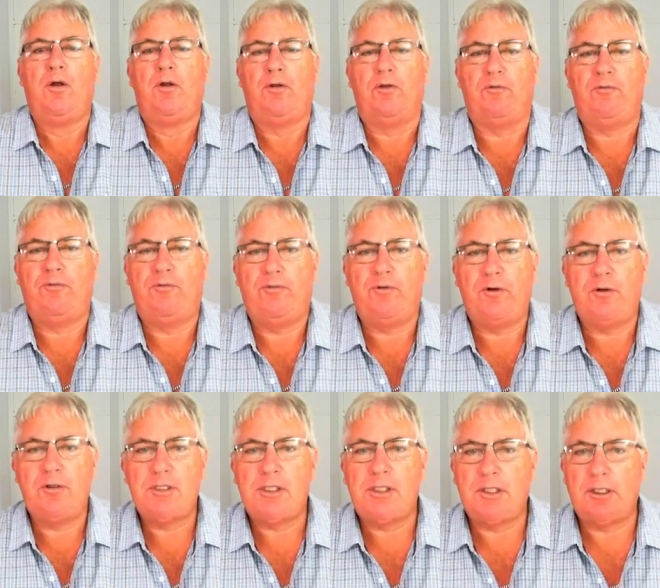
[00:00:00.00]
the
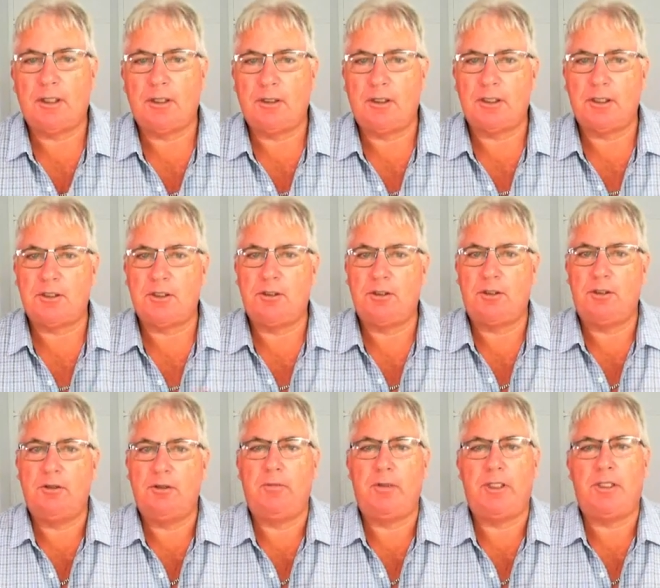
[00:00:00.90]
first thing I'd like to
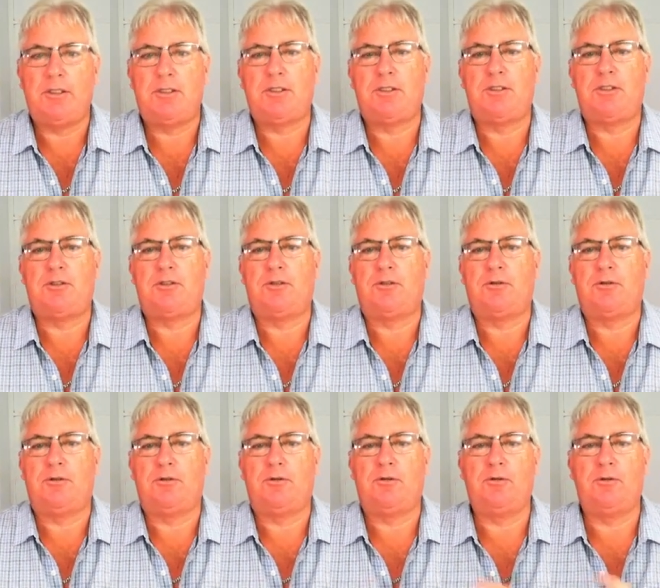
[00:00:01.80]
do is
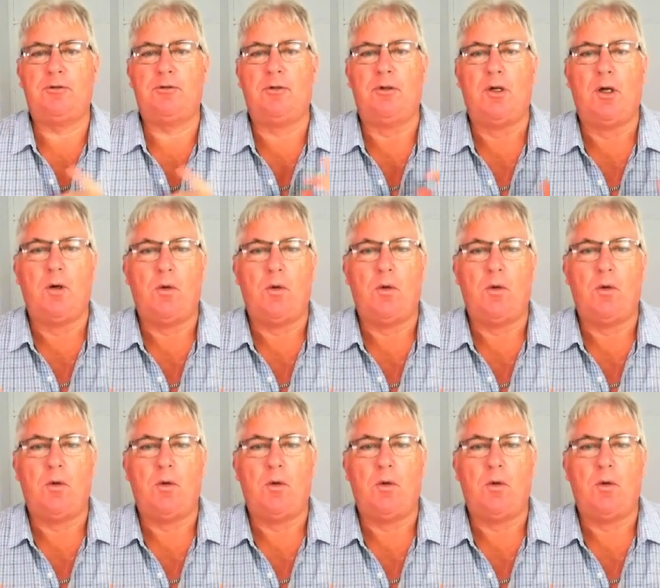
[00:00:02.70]
to